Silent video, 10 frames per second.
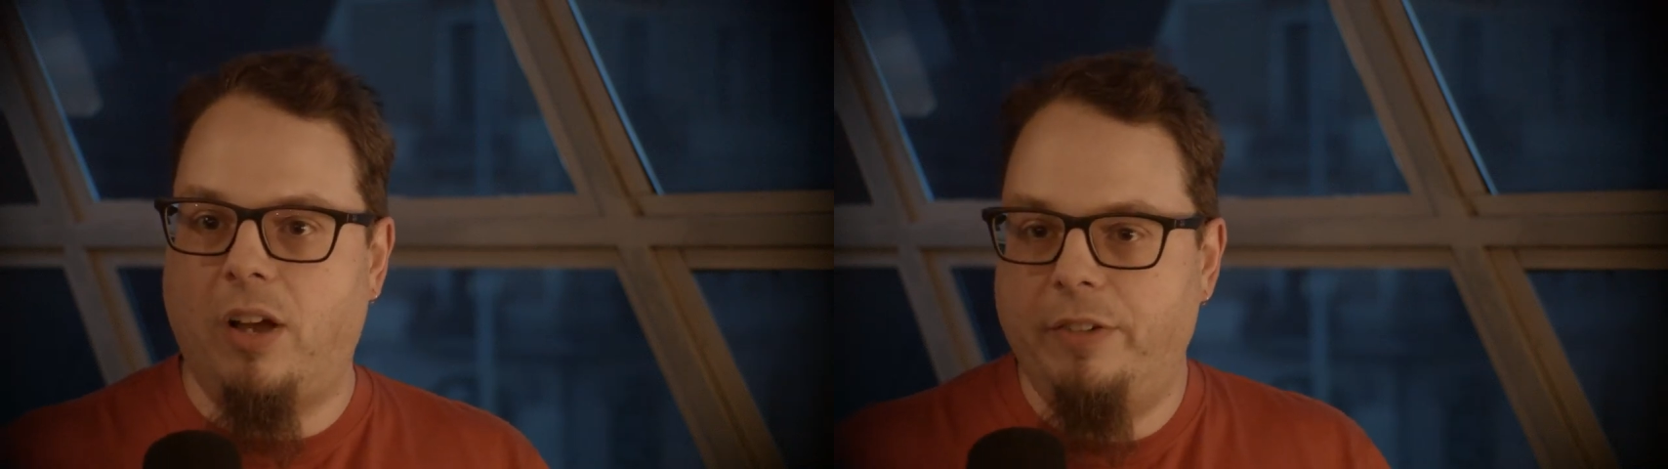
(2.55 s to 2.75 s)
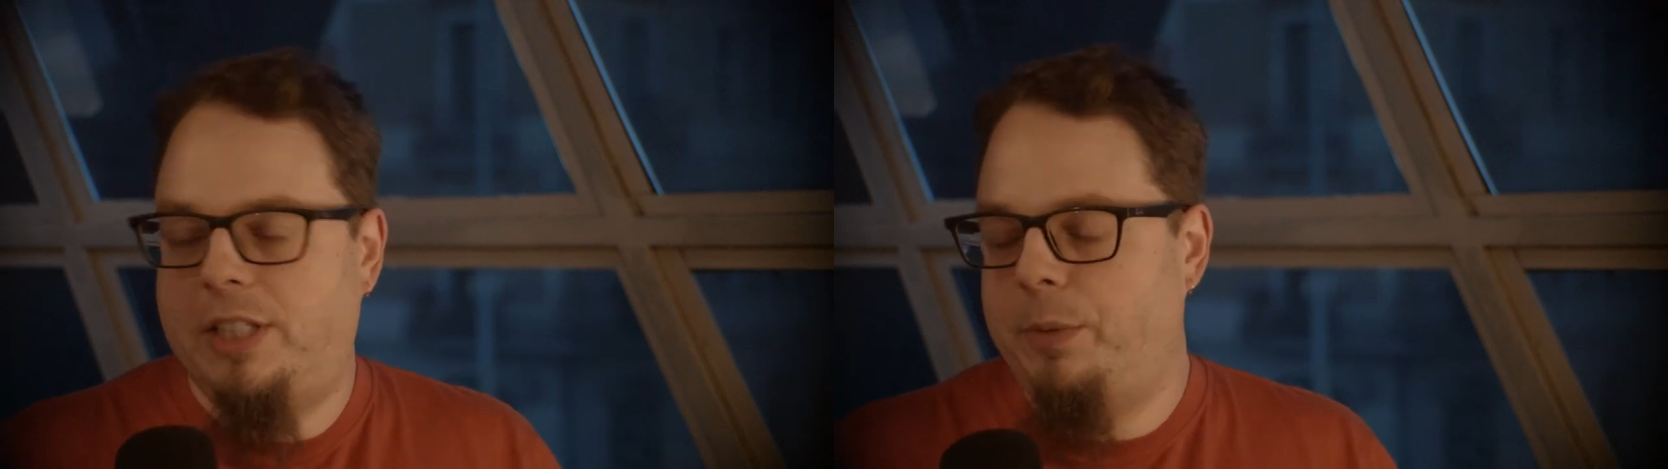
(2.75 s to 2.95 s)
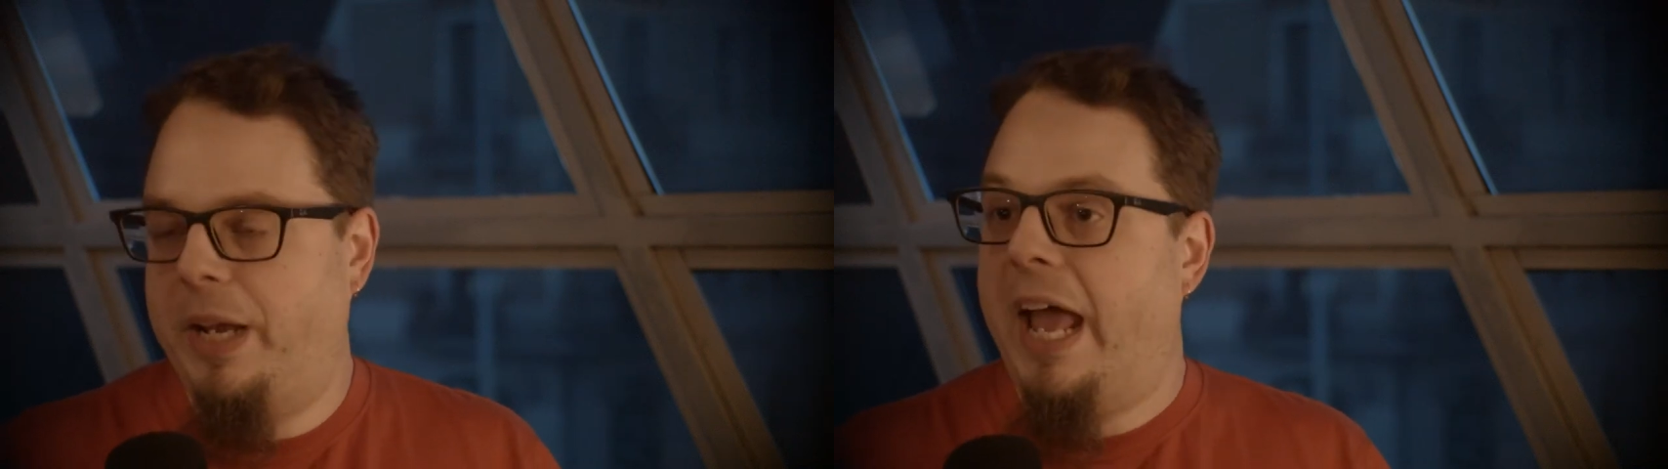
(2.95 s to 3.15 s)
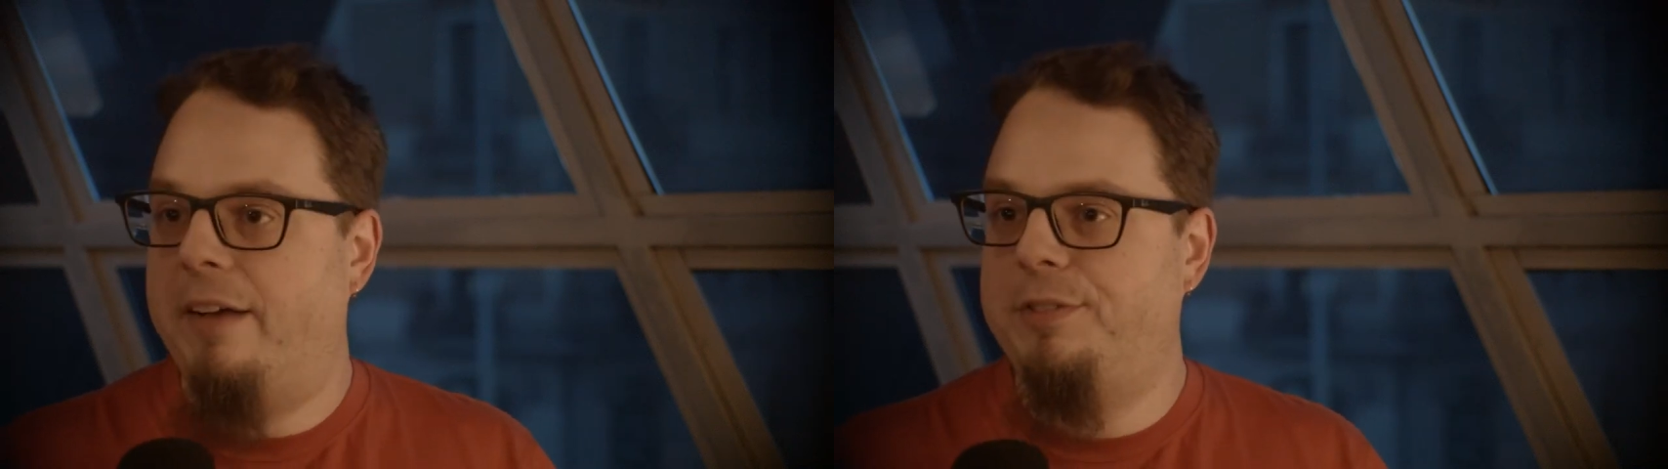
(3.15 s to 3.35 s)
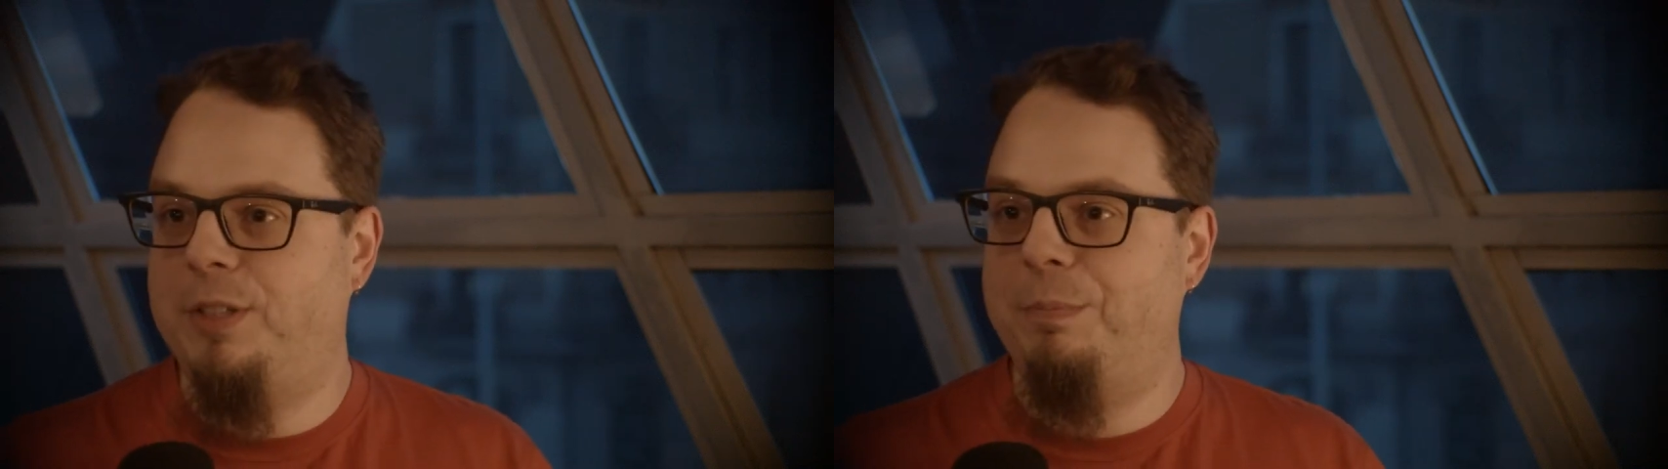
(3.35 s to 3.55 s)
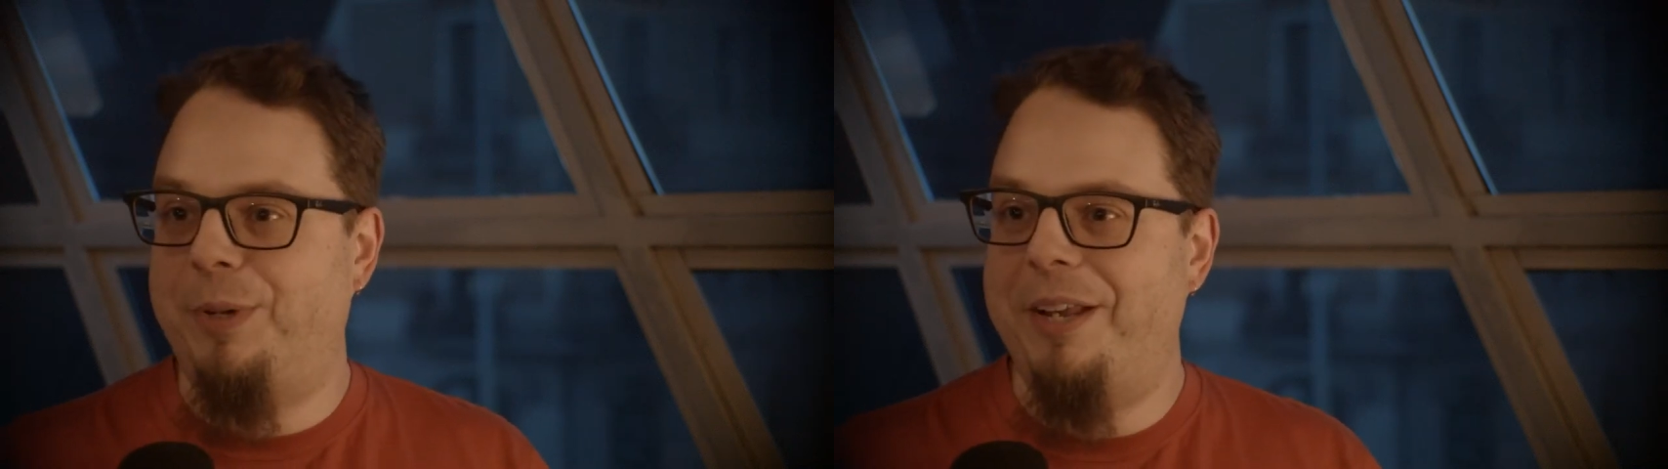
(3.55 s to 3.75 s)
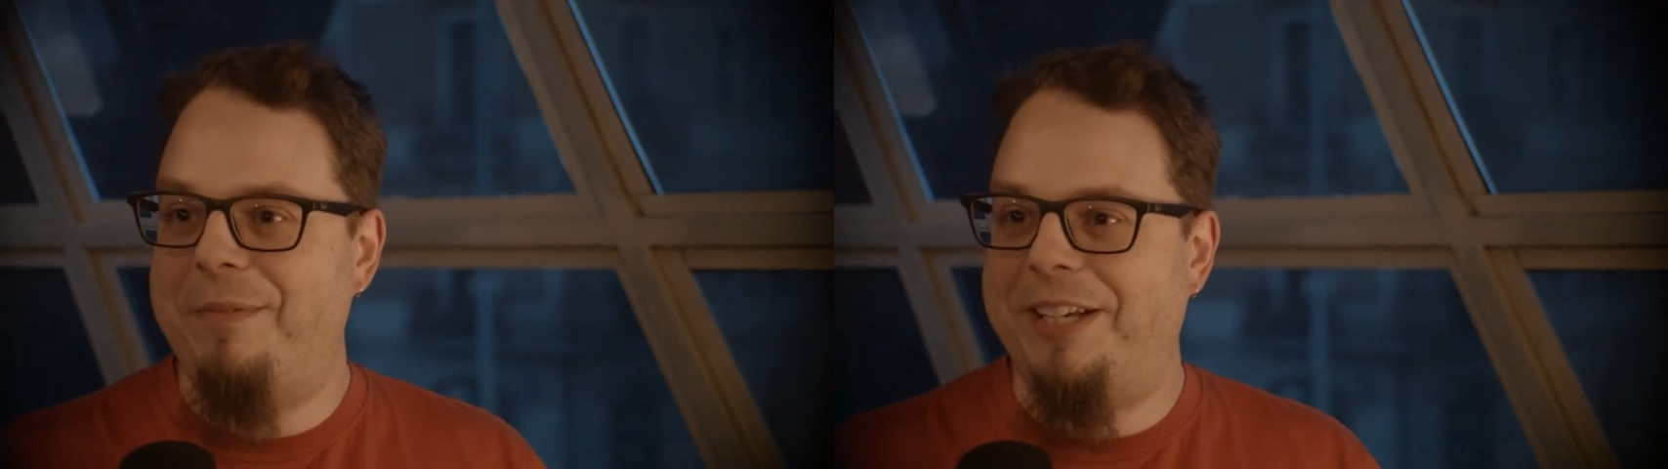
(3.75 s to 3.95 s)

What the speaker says: obviously we have some pretty